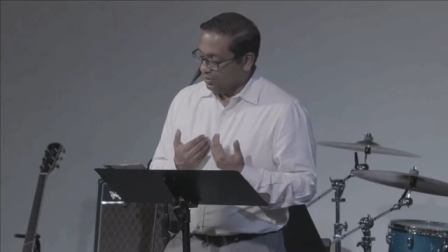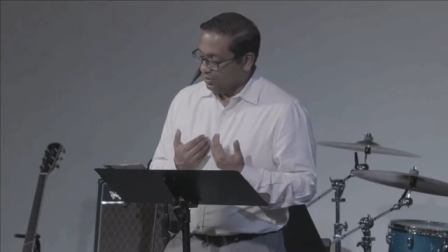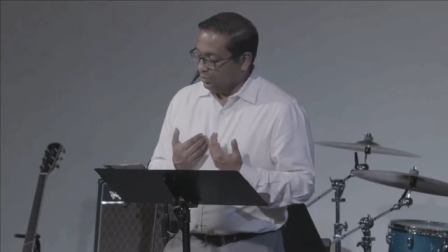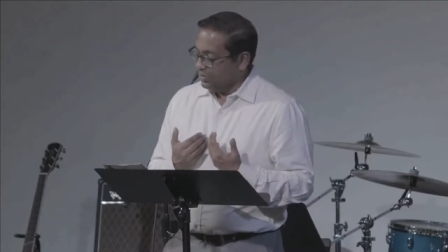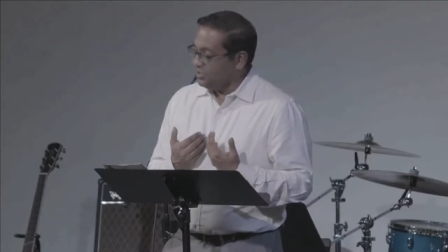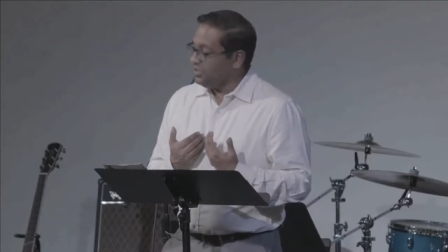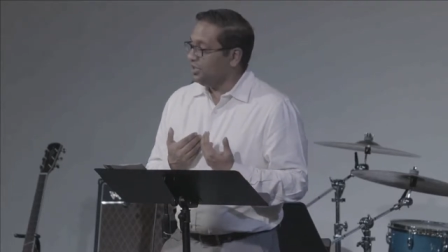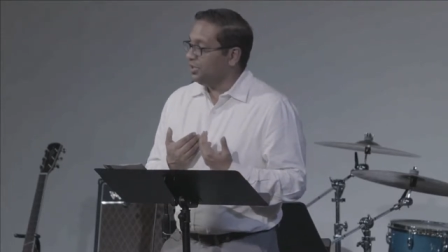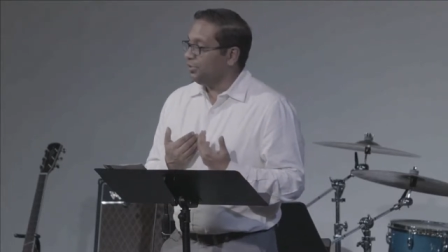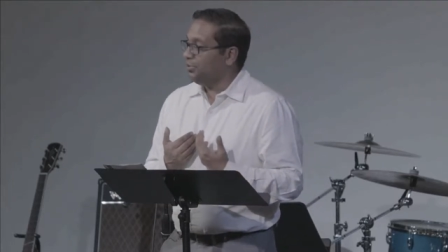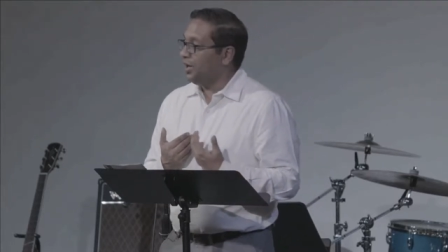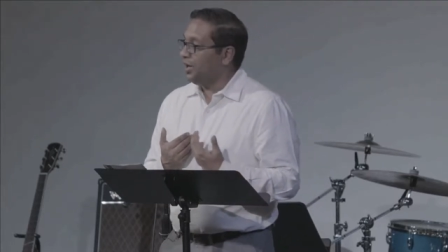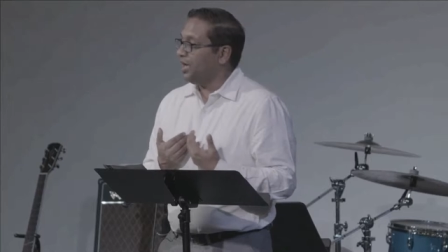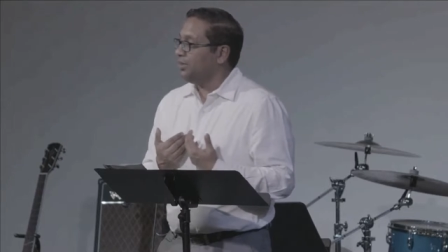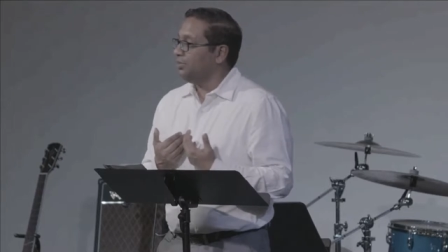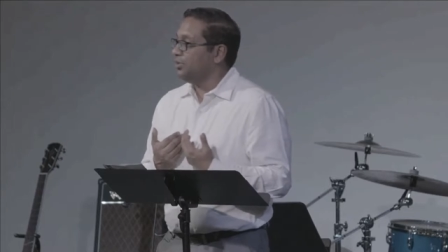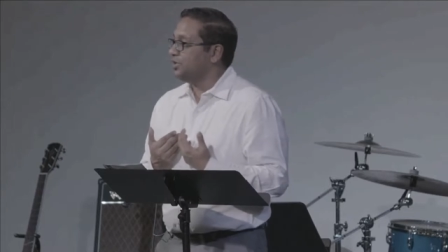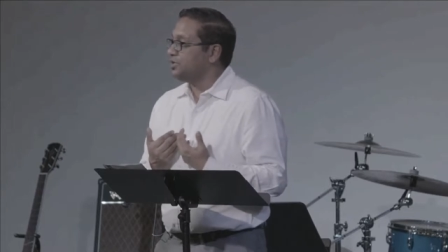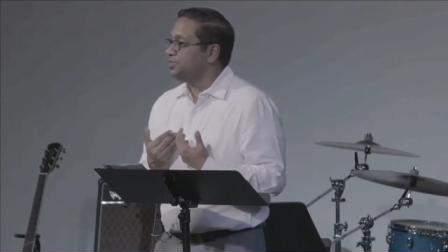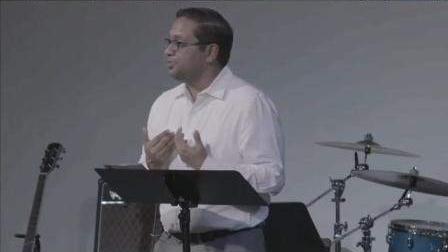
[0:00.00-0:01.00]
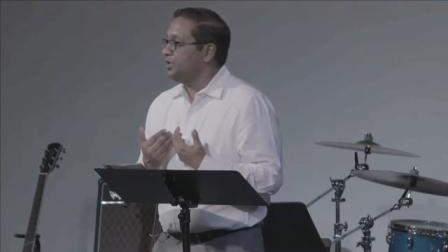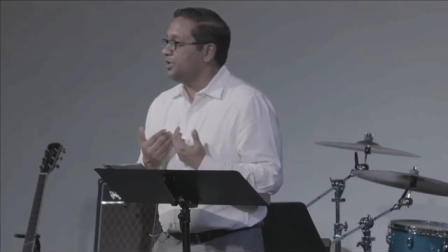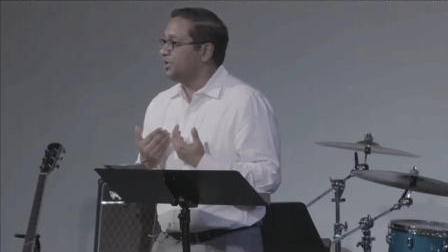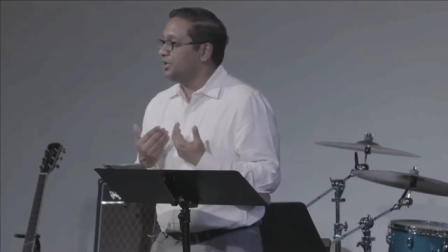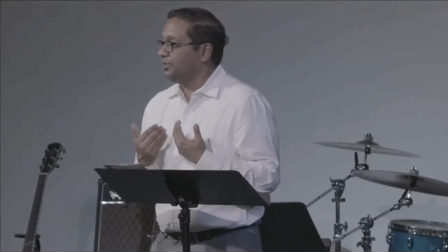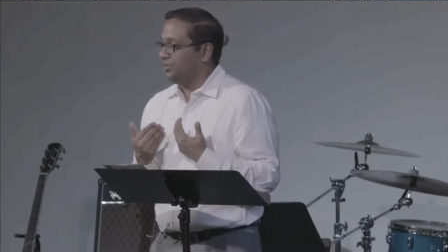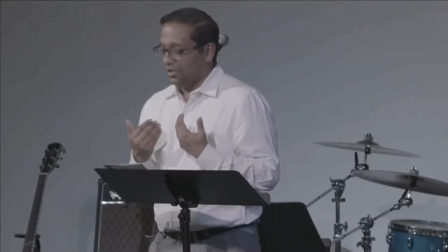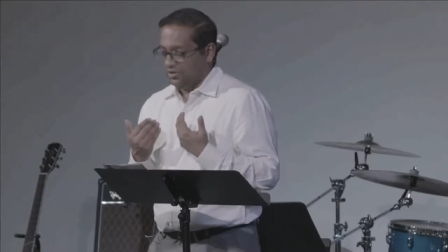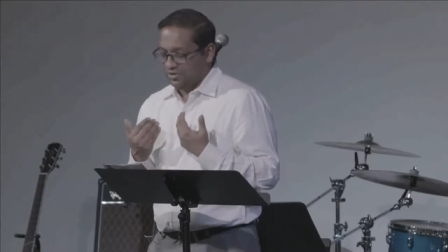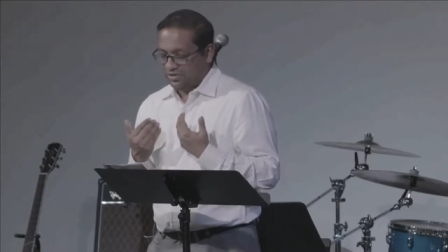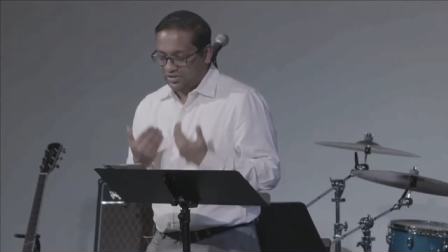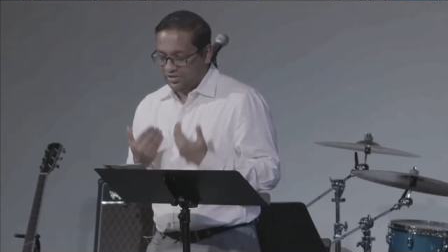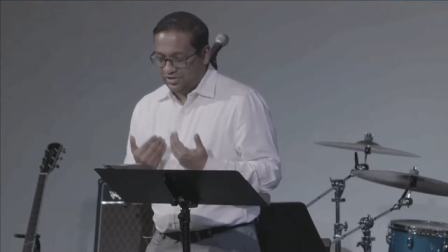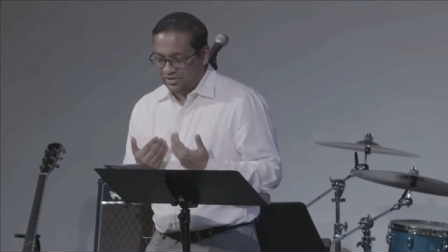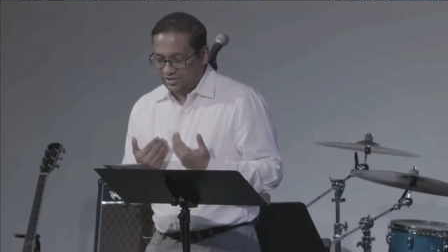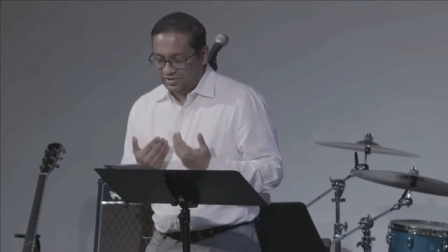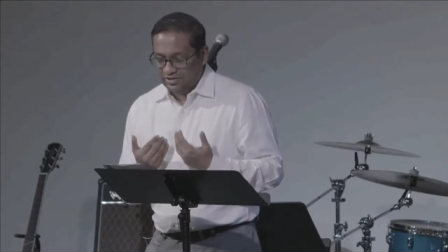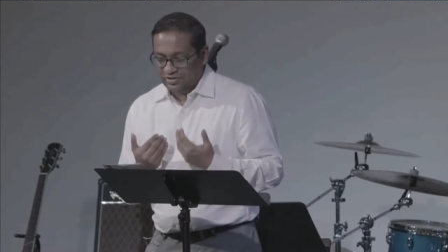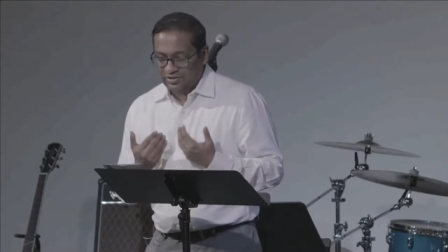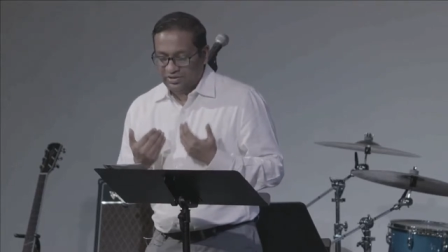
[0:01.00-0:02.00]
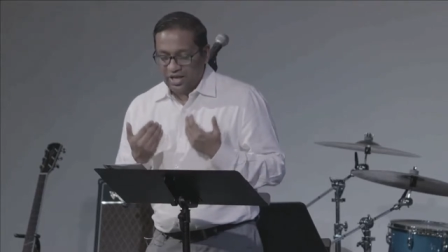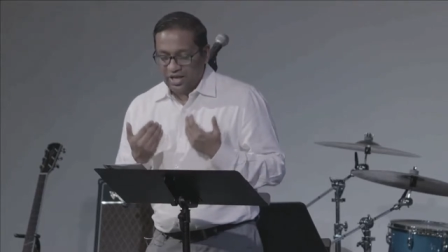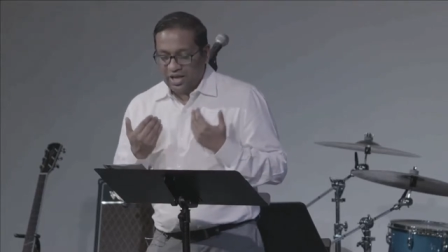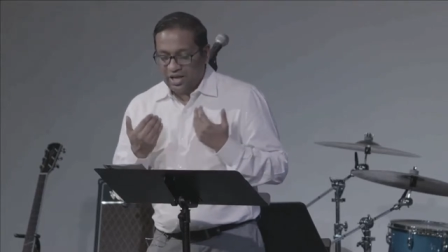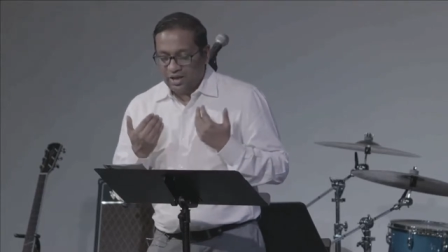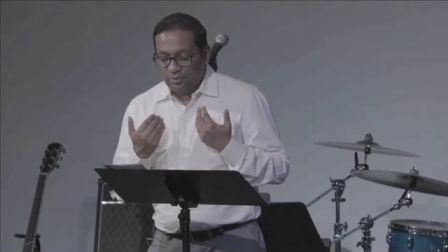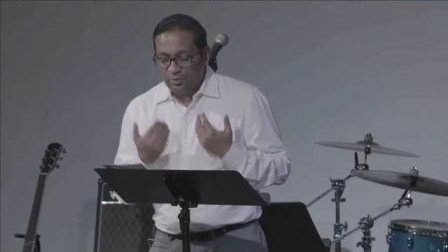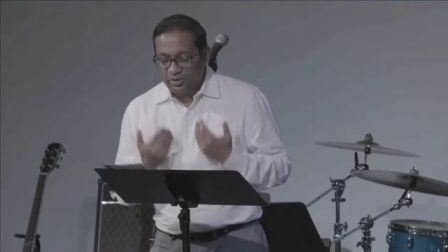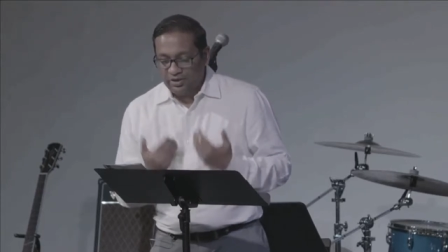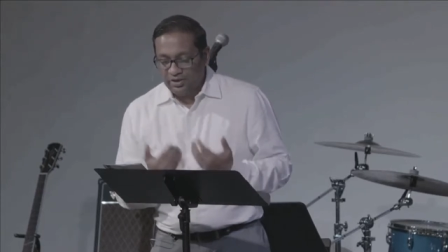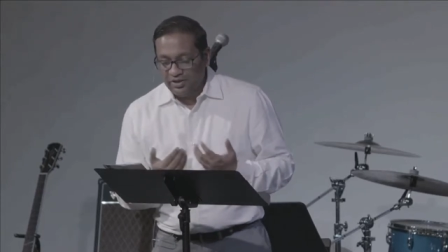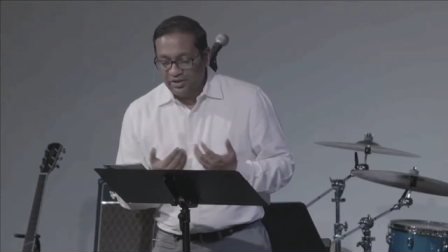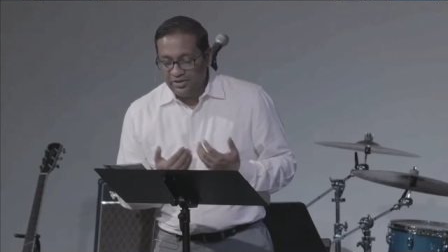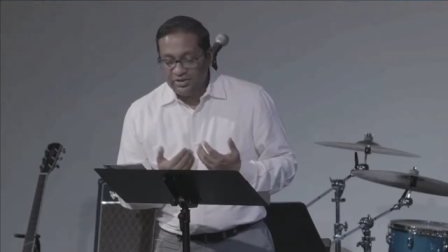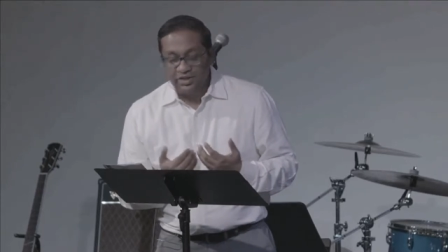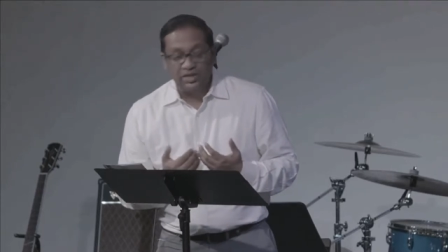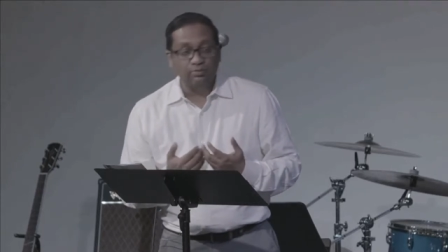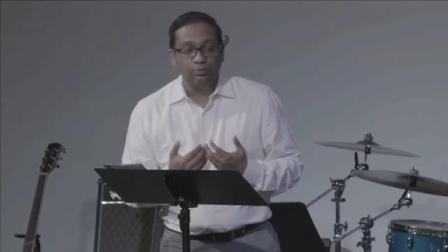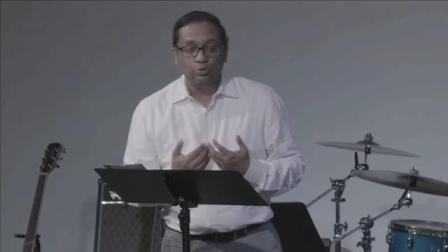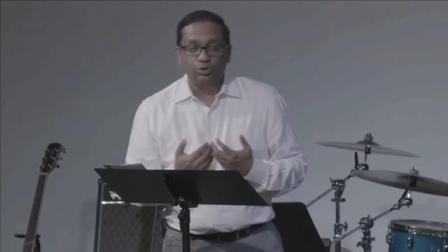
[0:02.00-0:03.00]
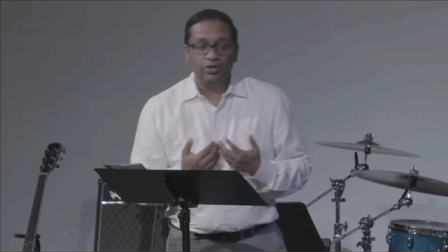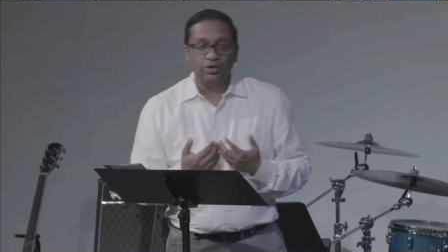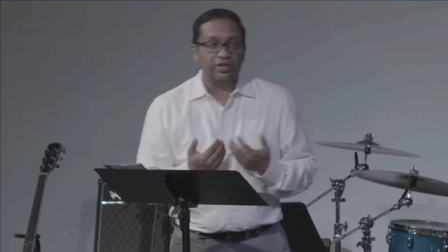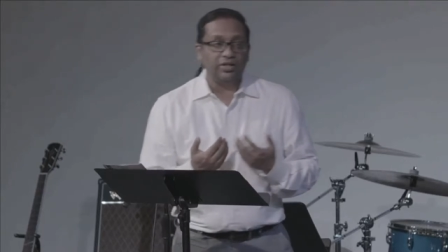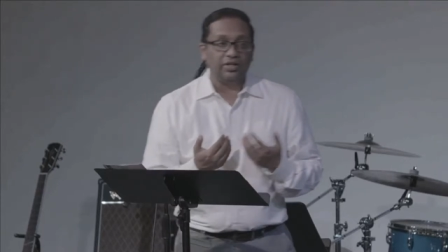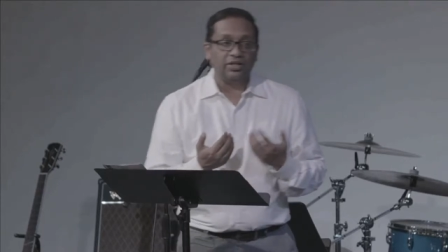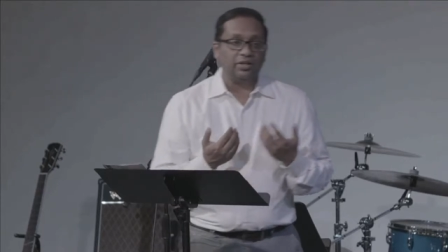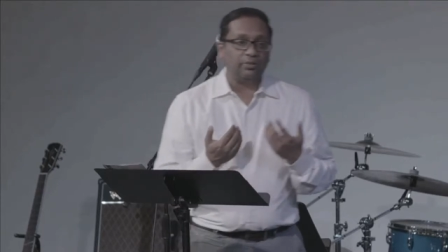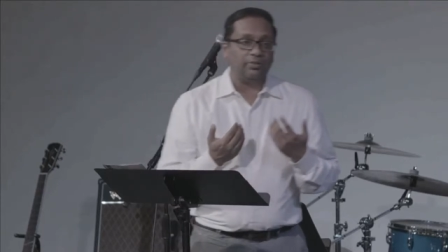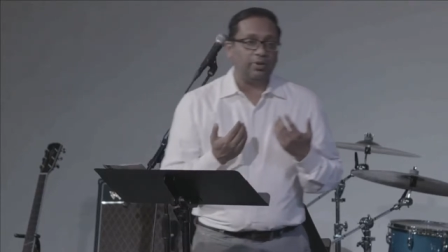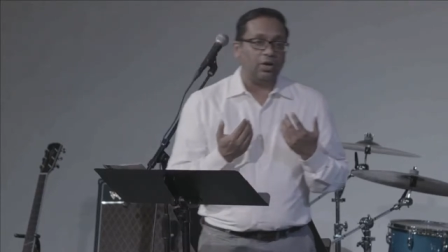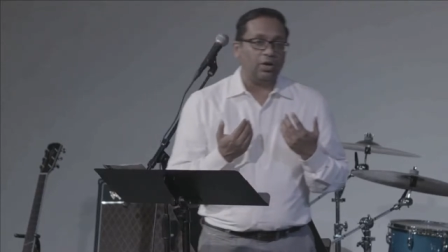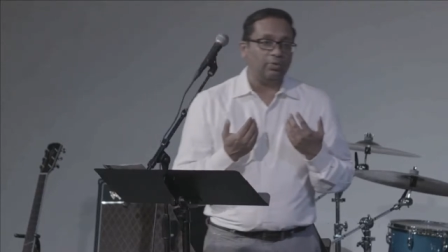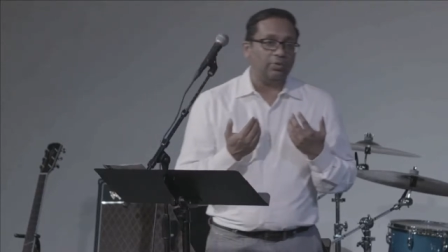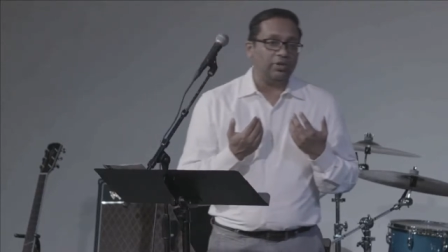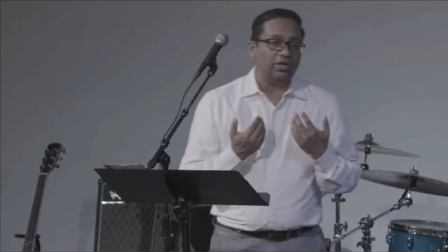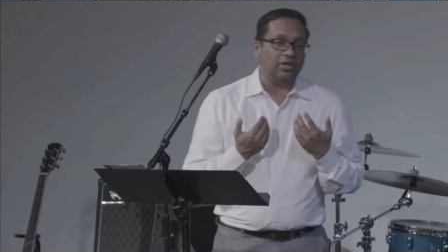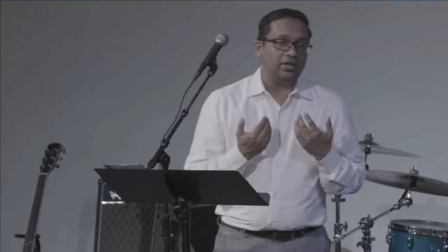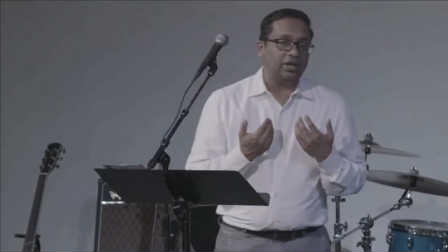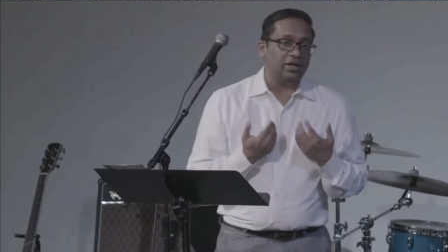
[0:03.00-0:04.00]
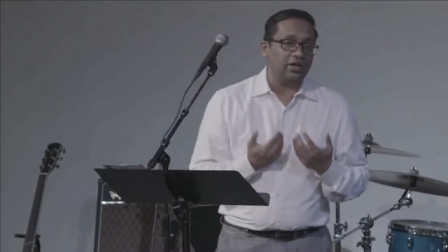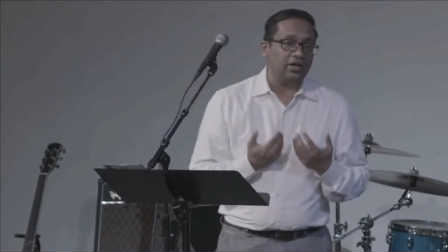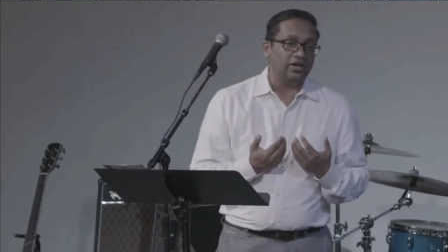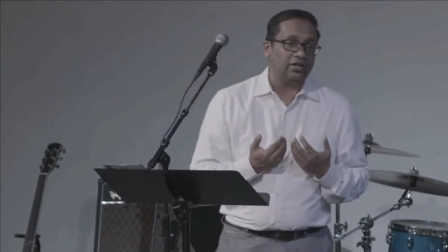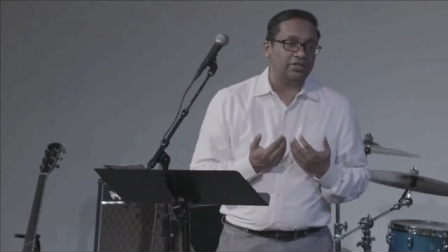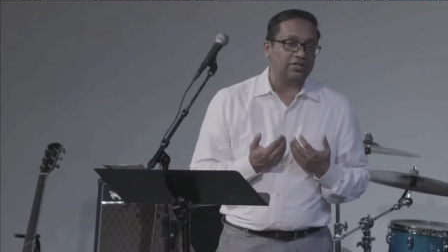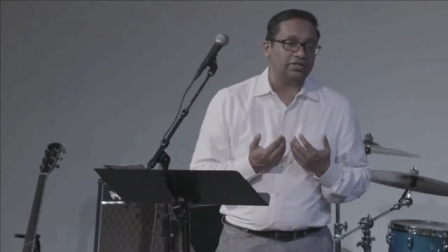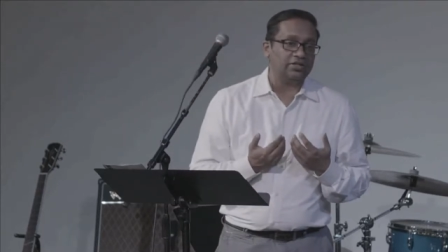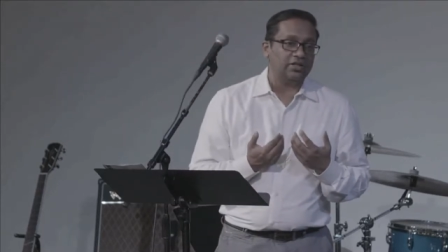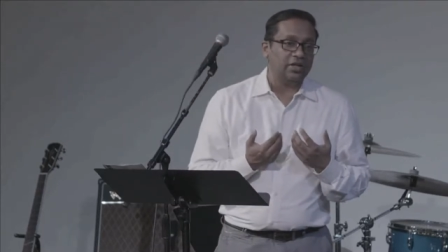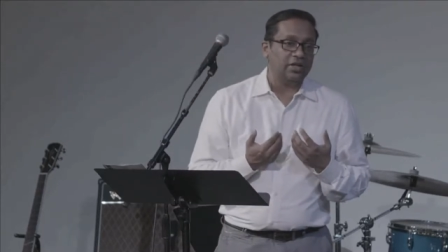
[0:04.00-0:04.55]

We see the Bible as being about Jesus and what he did more than about being us,